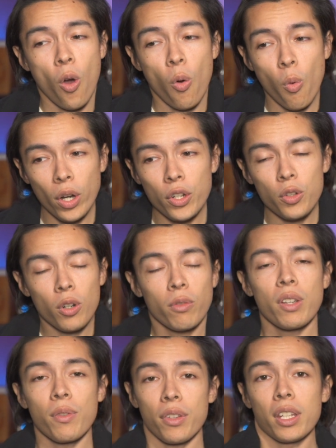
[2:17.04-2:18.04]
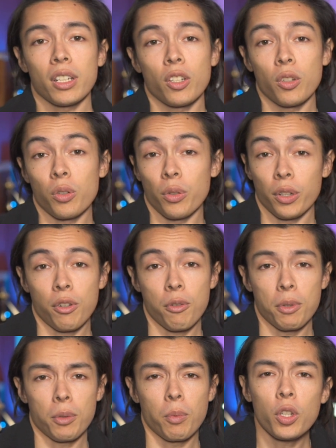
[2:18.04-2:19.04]
what is your favorite thing to do during
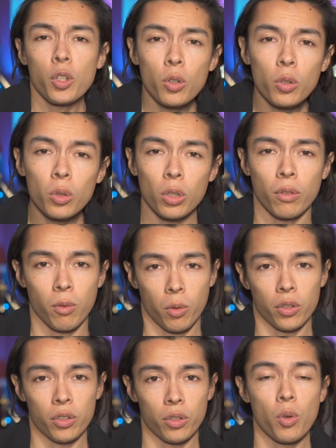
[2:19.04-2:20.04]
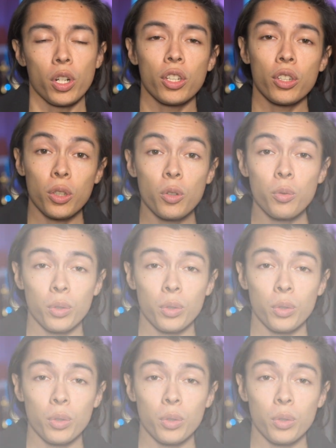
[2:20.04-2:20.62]
Christmas? What do you look forward to? What do you